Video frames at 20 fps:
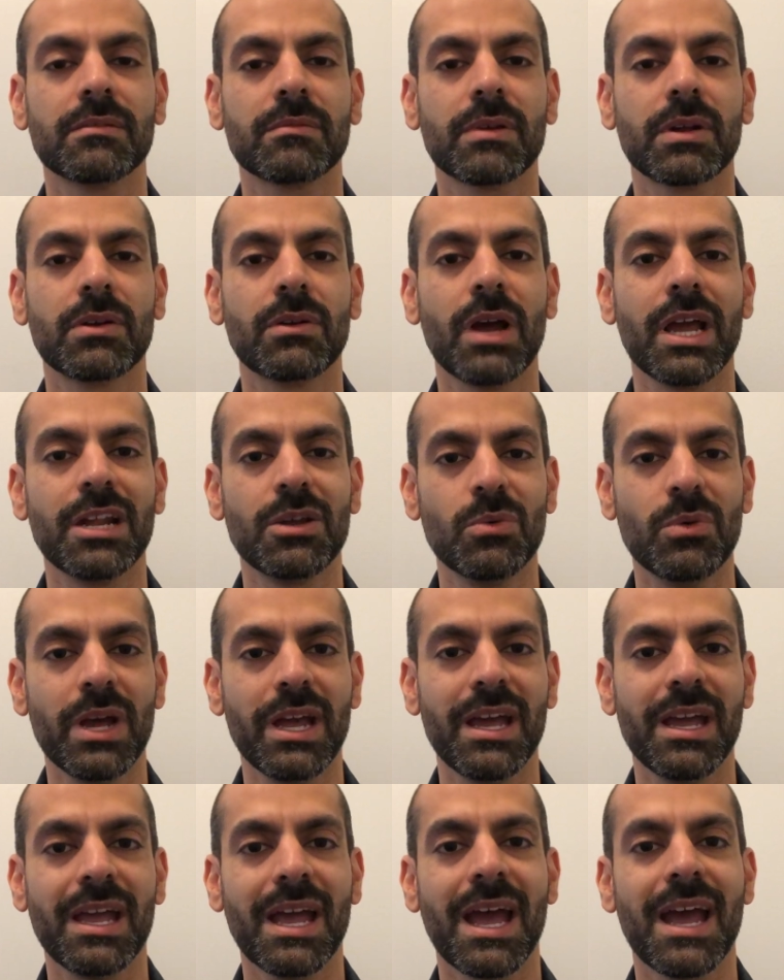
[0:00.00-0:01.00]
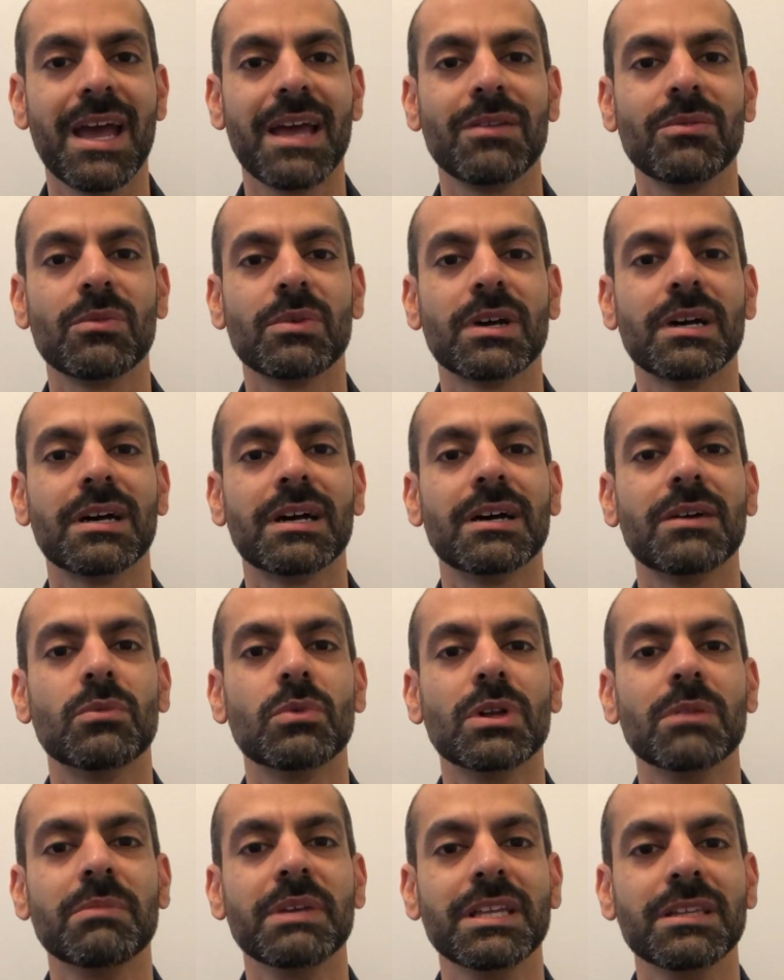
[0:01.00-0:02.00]
right away, and
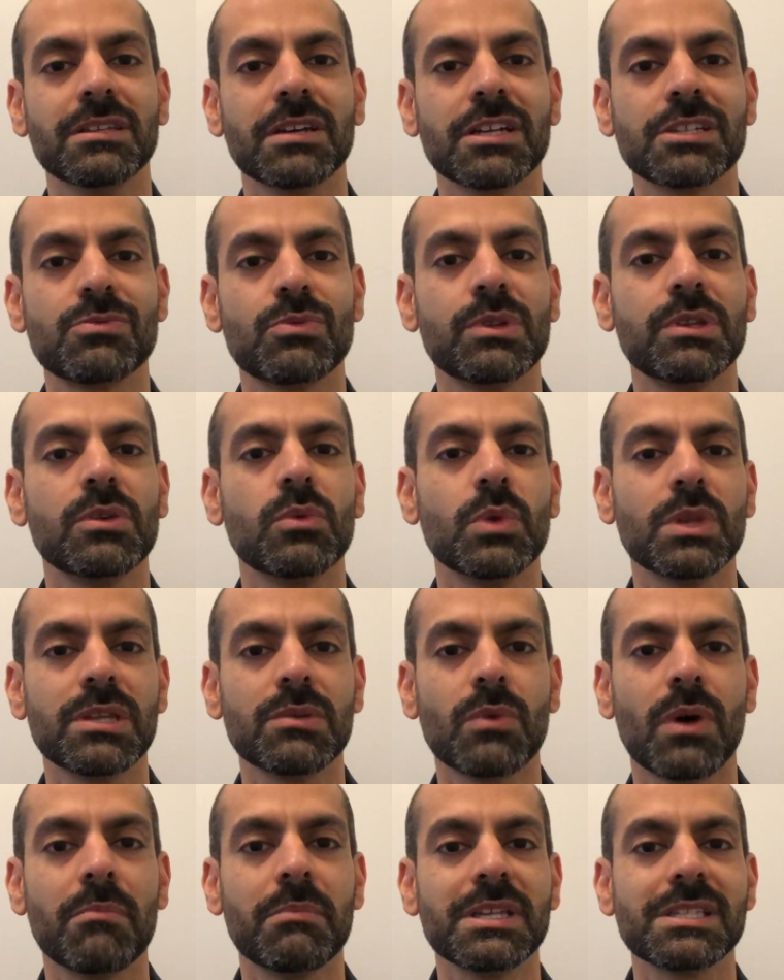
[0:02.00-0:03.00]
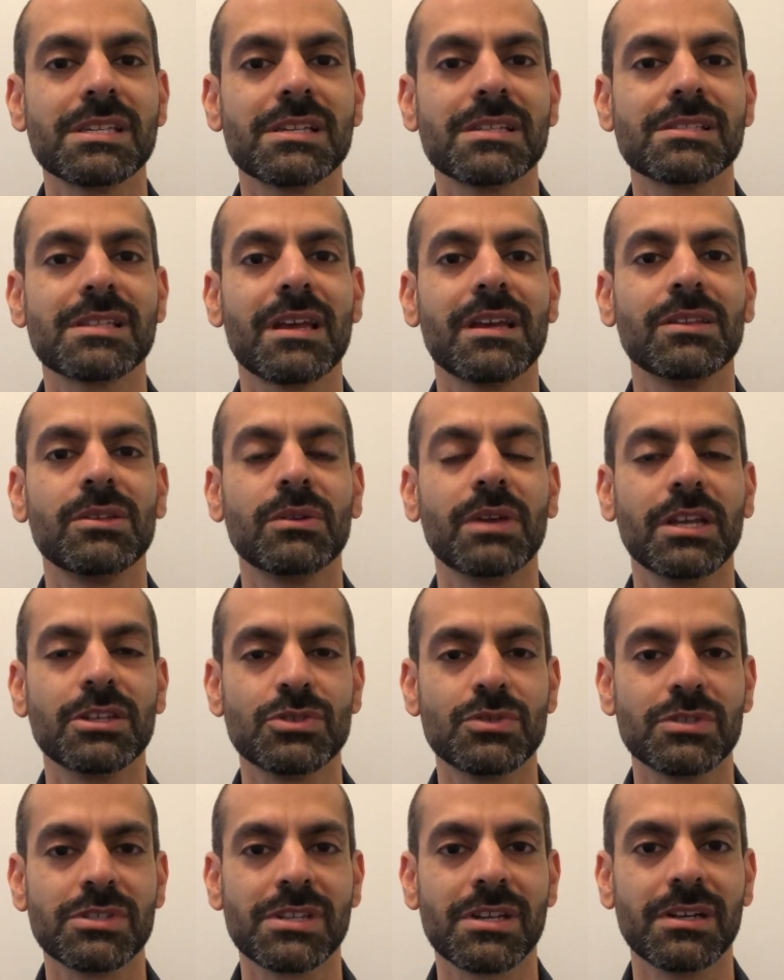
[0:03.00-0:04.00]
we'll be in touch with you within one business day to get
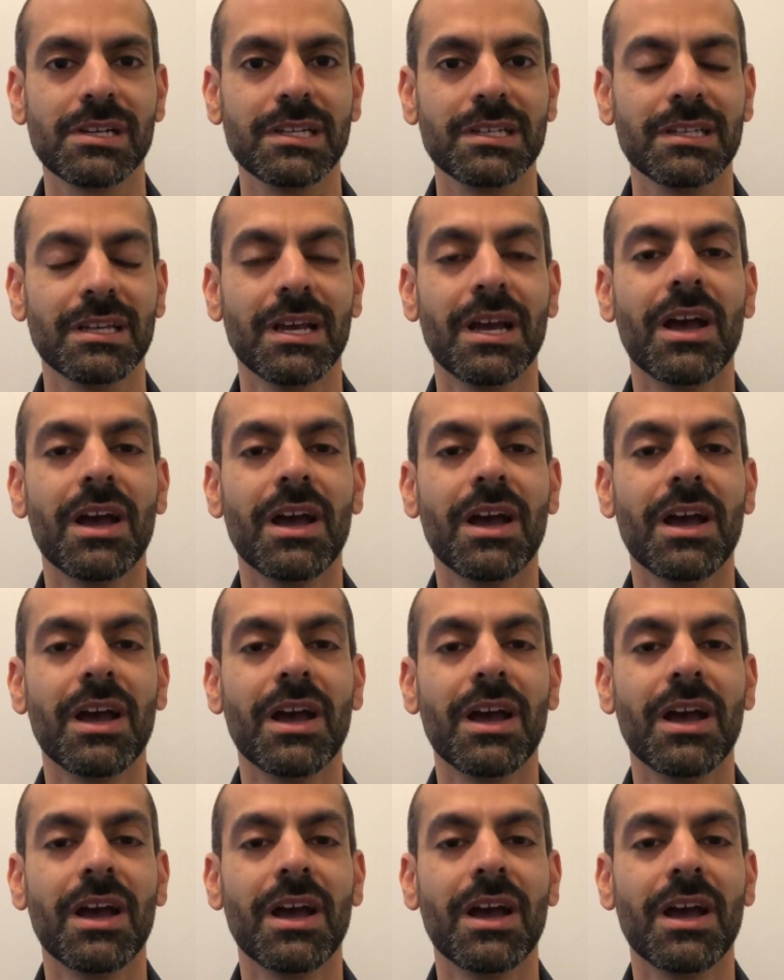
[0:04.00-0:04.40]
you started.